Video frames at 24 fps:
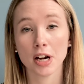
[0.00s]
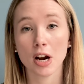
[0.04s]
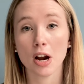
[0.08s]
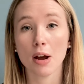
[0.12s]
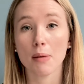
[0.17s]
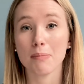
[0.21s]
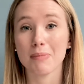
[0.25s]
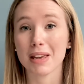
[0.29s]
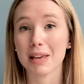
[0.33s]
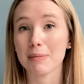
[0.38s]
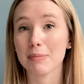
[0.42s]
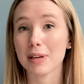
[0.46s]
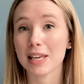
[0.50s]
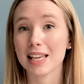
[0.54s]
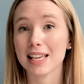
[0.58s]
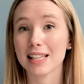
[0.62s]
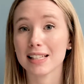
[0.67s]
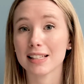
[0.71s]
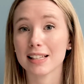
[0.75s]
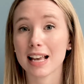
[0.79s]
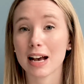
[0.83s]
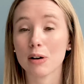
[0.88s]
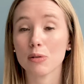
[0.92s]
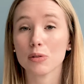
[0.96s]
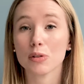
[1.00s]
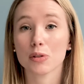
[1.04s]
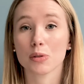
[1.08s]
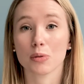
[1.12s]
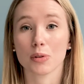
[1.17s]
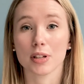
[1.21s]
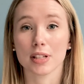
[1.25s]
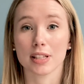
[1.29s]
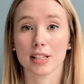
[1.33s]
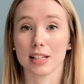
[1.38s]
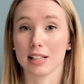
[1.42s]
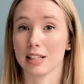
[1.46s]
Maybe it's
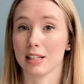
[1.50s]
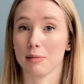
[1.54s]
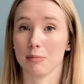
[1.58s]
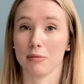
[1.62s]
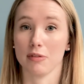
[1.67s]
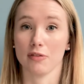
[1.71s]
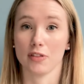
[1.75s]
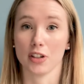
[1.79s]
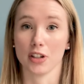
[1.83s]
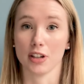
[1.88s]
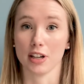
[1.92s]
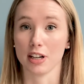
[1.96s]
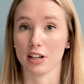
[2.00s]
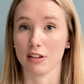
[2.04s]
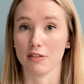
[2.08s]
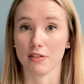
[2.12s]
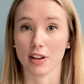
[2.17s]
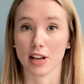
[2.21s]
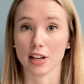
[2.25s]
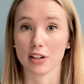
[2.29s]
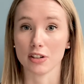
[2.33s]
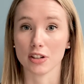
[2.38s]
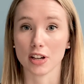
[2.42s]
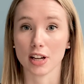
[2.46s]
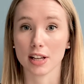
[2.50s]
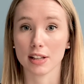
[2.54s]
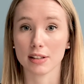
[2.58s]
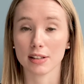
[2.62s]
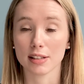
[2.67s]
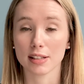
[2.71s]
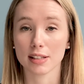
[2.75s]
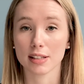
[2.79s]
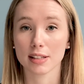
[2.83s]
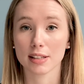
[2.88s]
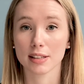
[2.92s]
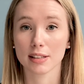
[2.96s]
outsourcing some of your
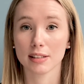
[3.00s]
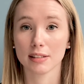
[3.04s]
innovations.